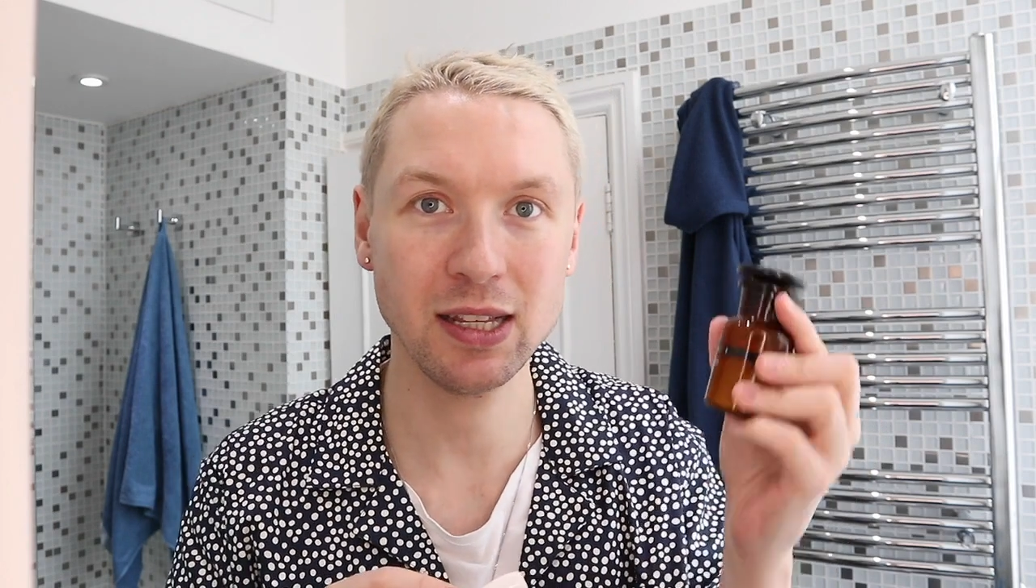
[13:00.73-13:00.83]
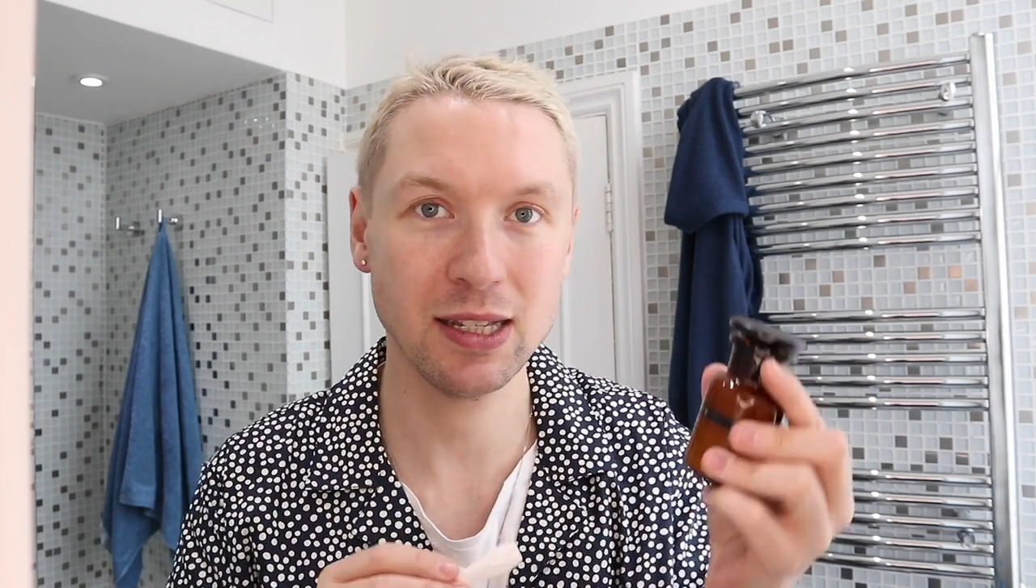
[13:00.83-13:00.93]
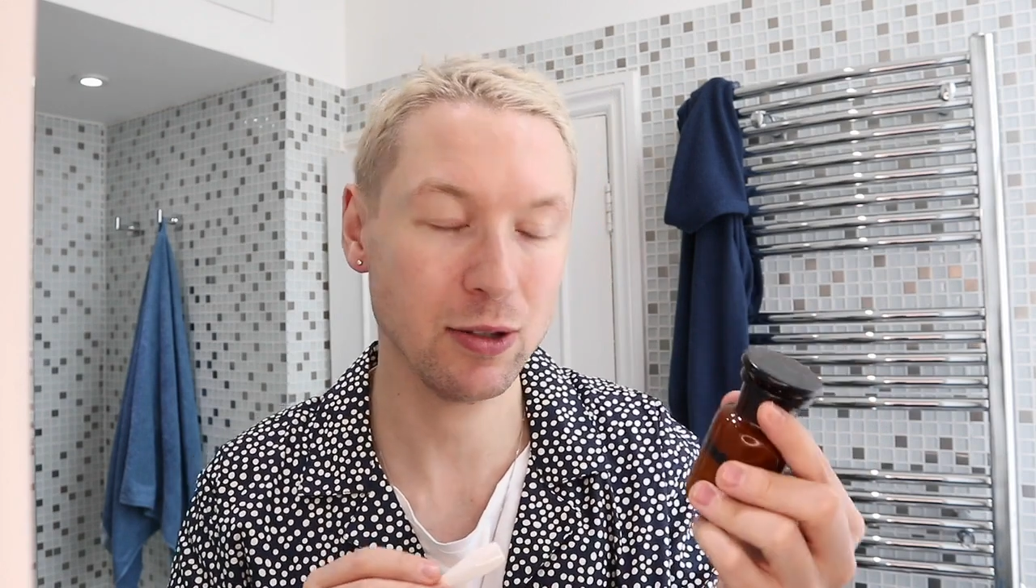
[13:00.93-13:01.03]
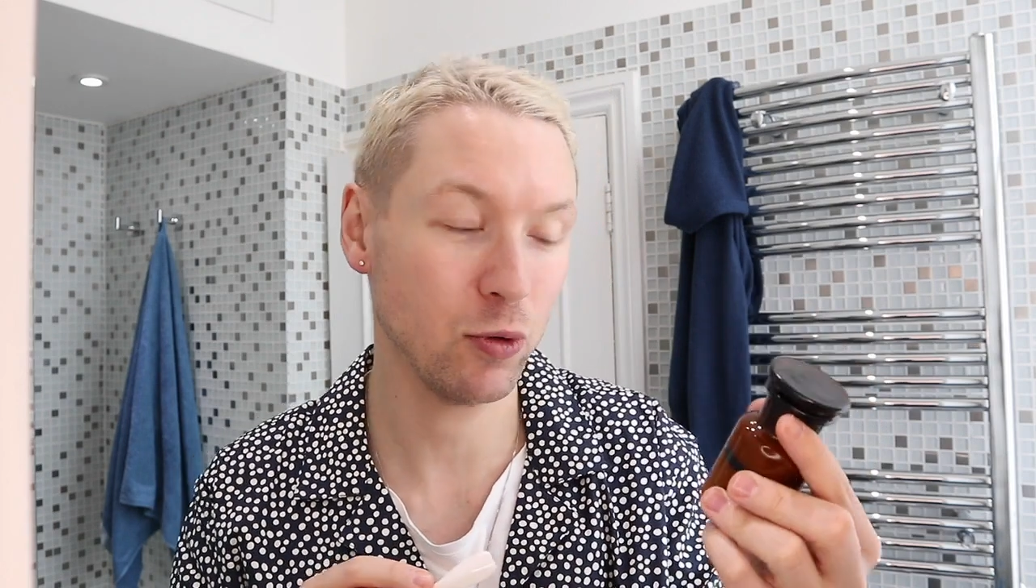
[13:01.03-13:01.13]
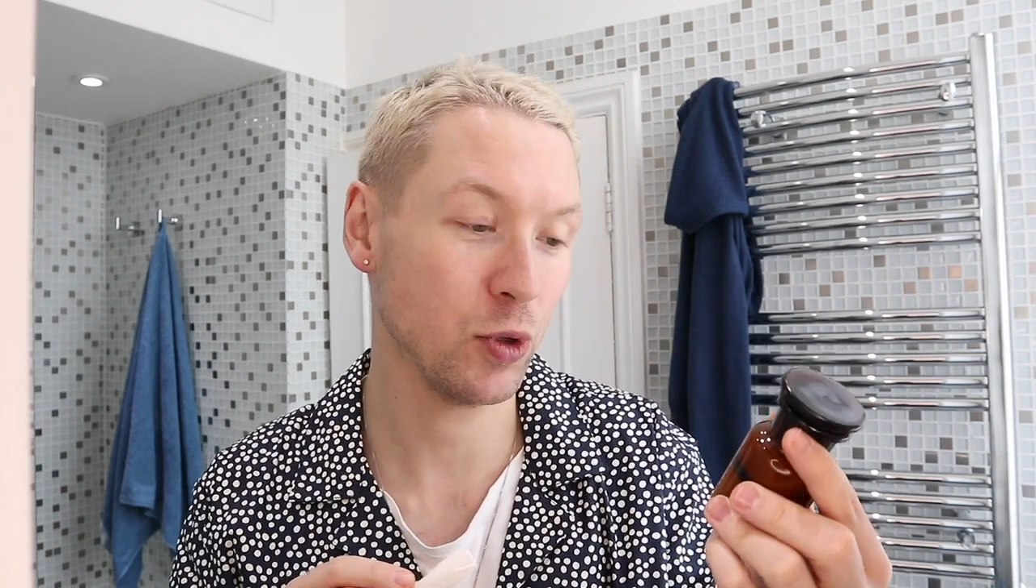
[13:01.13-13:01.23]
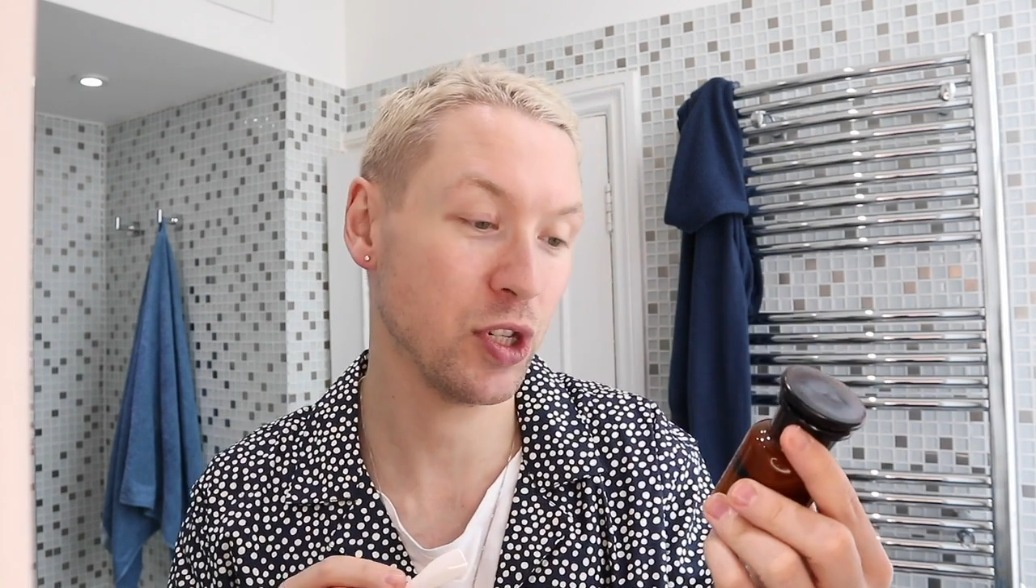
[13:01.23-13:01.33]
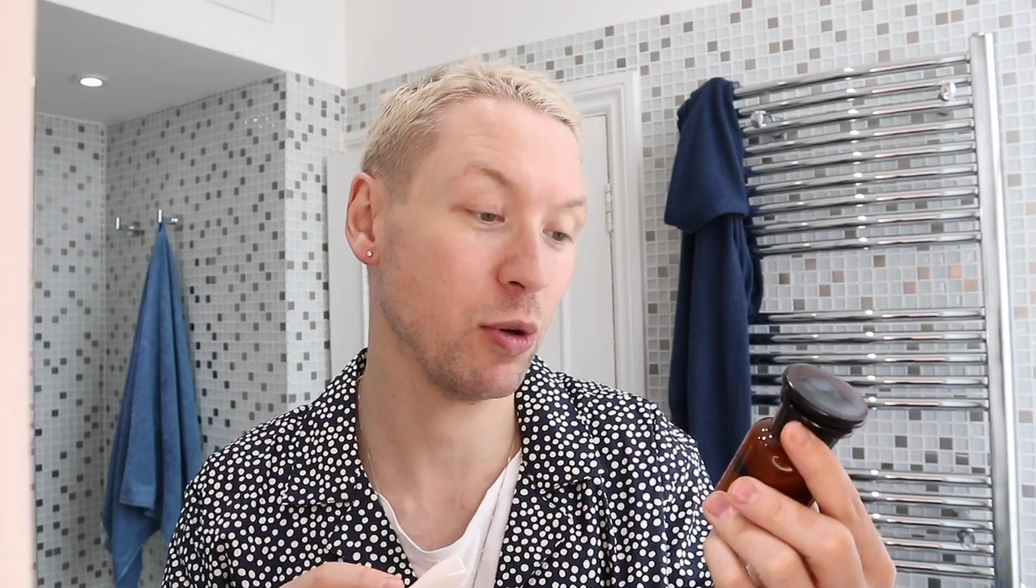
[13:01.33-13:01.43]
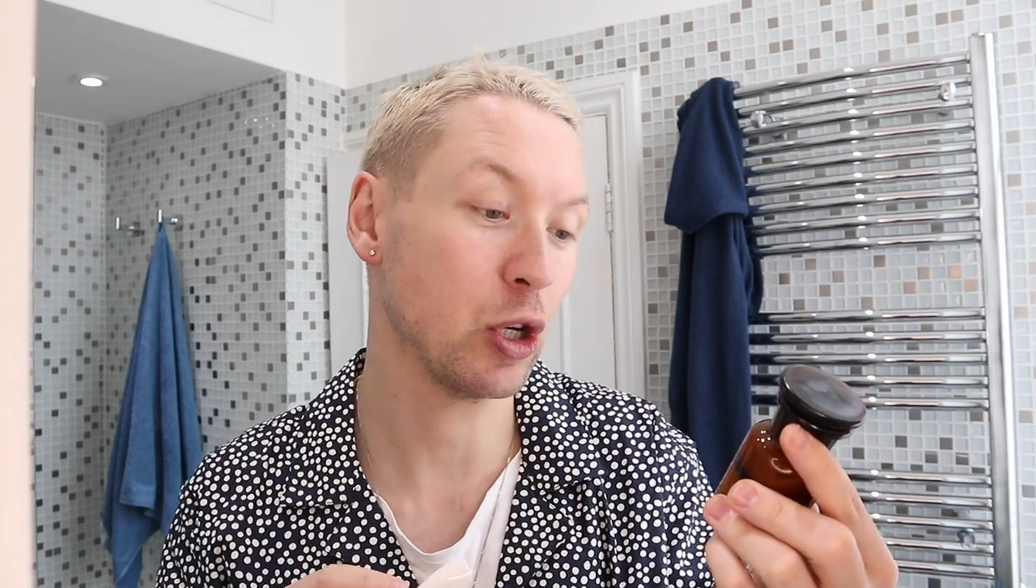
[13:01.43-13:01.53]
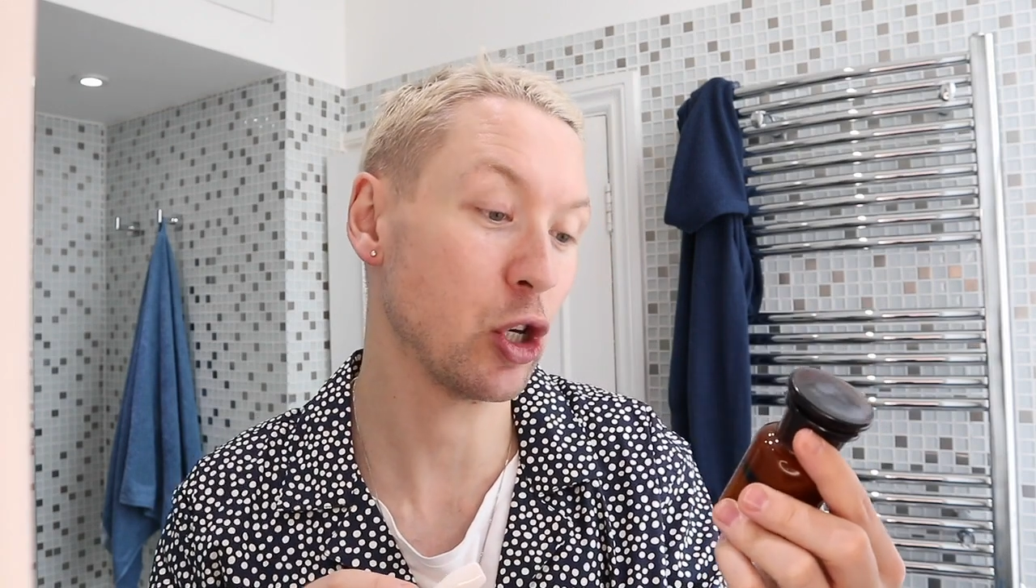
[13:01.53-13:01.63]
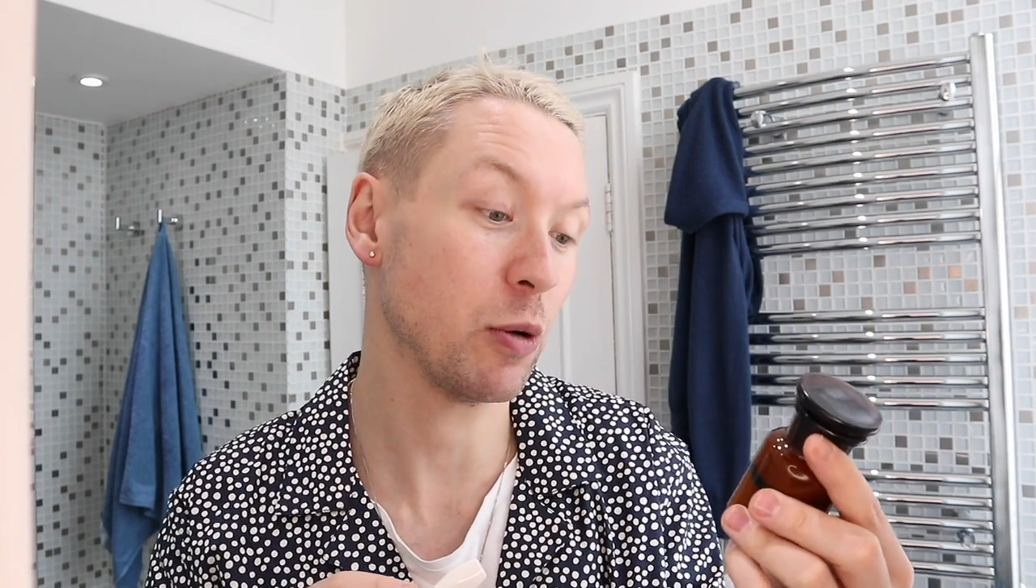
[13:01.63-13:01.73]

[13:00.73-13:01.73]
this is also a good